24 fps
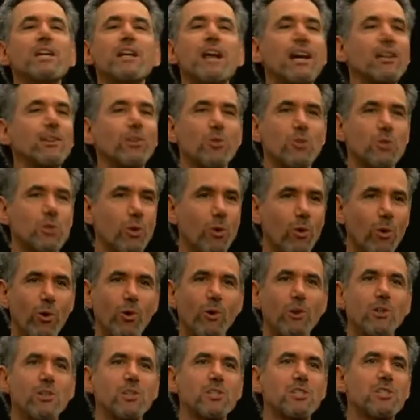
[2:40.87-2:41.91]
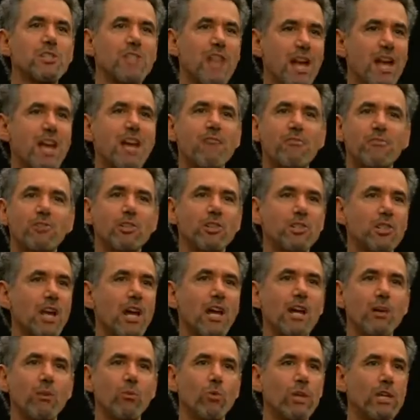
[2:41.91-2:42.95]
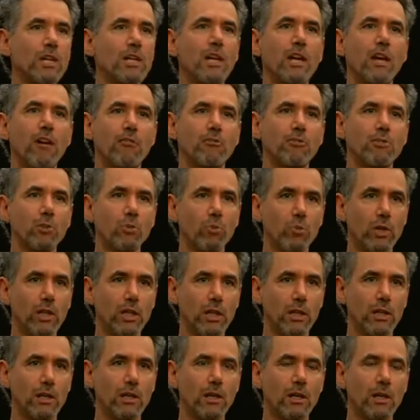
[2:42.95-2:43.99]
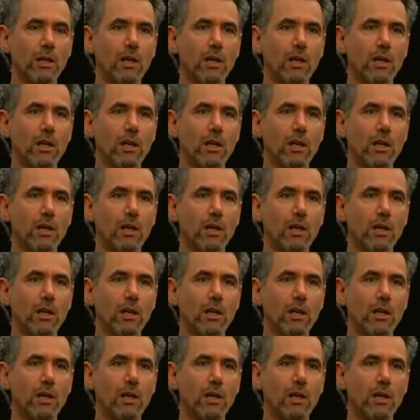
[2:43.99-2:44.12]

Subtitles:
got those orders day after day, week after week.